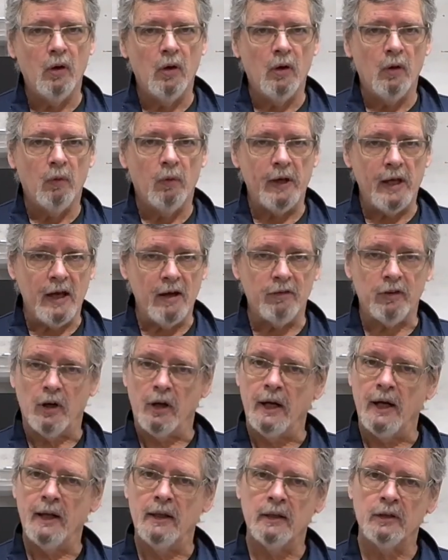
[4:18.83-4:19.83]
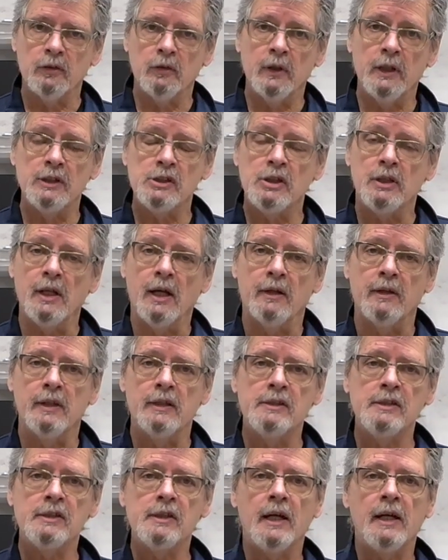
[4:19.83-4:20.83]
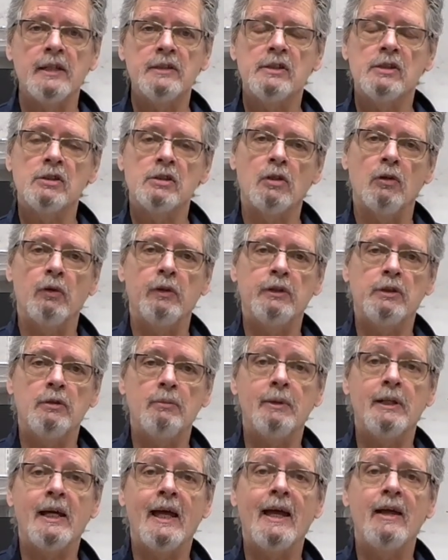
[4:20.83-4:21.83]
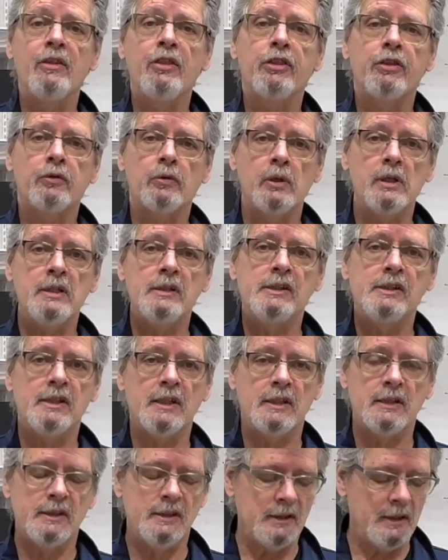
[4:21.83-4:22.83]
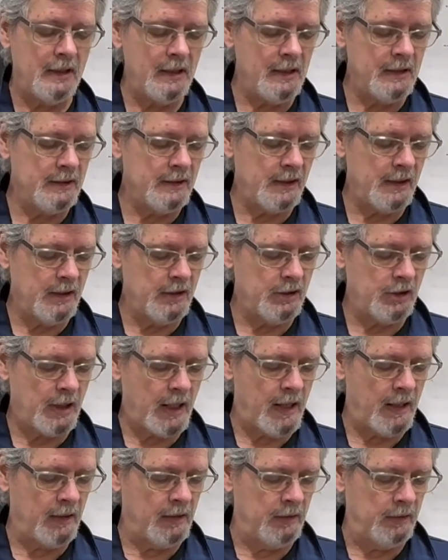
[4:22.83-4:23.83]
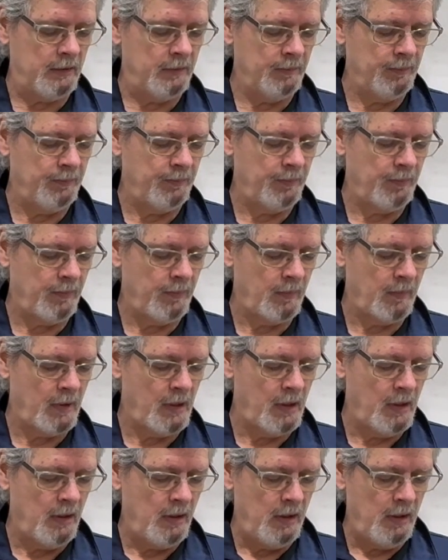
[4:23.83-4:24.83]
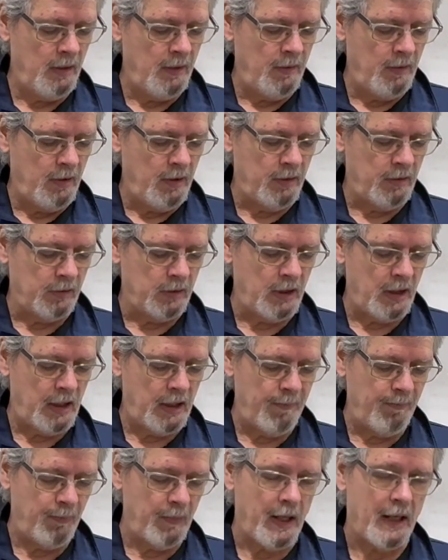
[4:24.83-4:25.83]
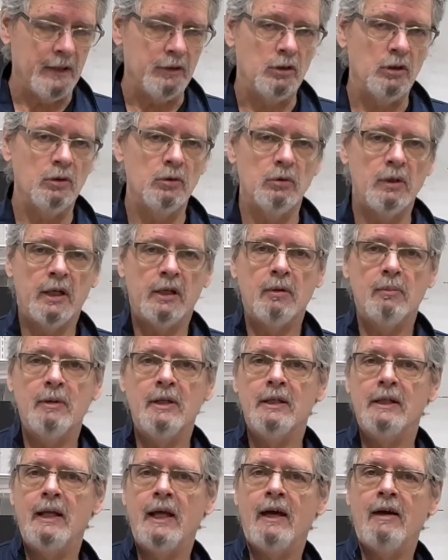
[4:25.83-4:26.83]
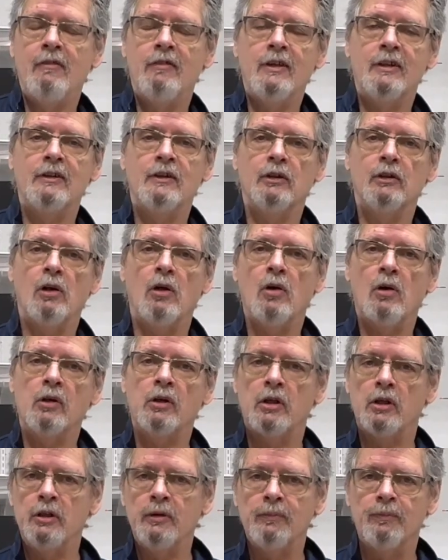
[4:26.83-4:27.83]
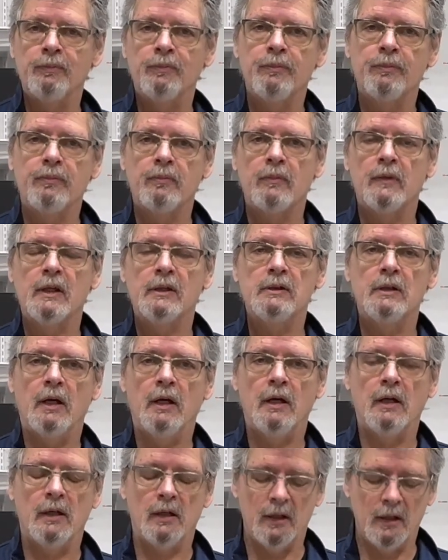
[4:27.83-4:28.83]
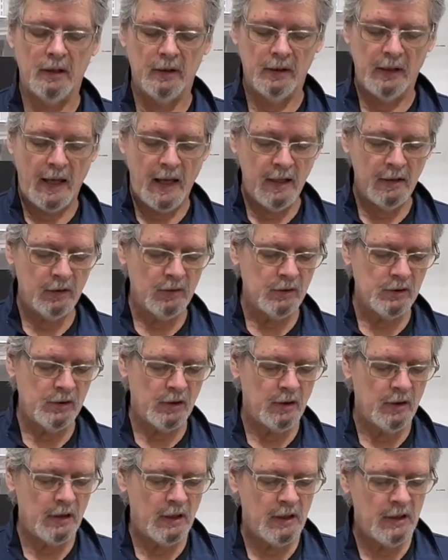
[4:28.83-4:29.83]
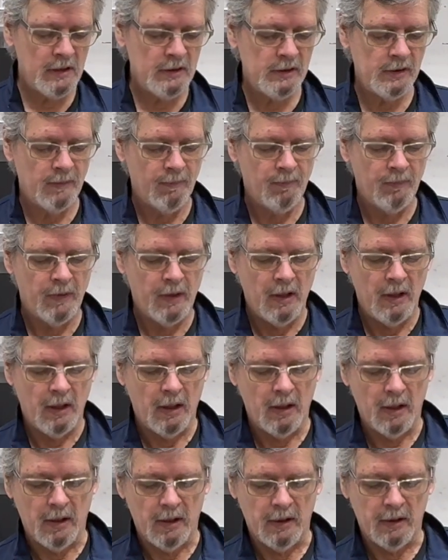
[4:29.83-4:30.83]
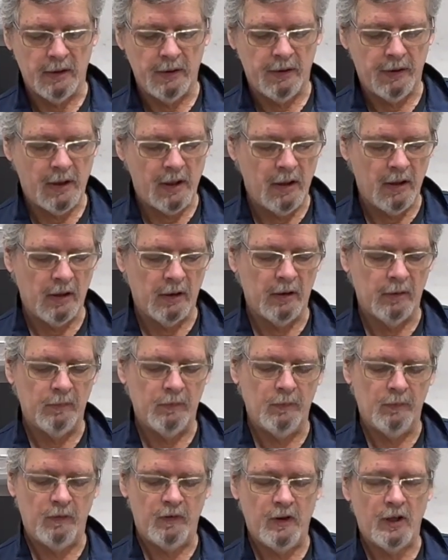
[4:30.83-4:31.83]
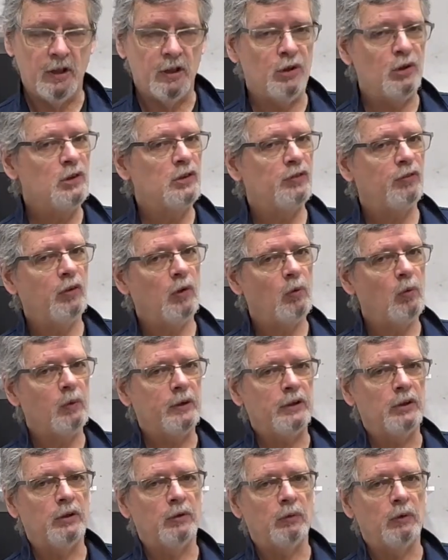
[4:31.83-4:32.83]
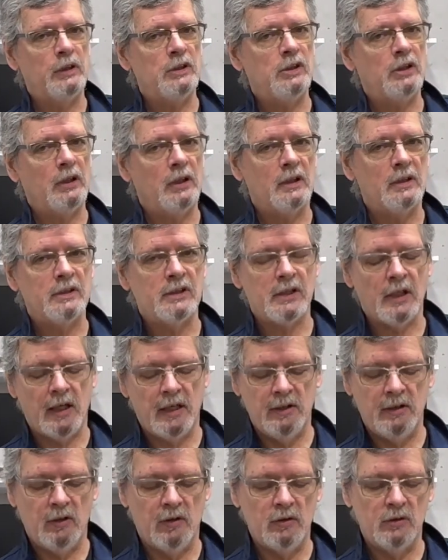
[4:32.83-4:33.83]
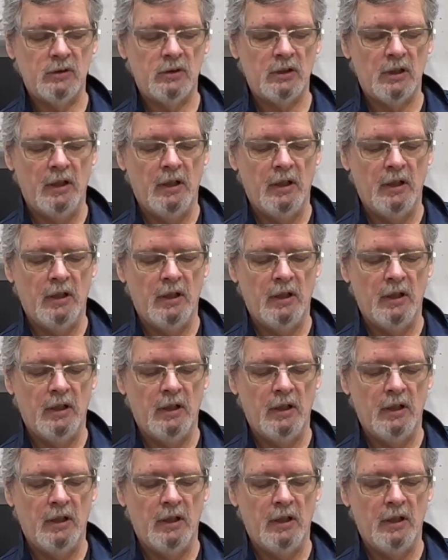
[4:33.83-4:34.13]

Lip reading: We have our Allen wrench. Now this size is going to be a 3/16 inch Allen. Okay, I do recommend having the longer handles on these. They are very useful when you're reaching inside those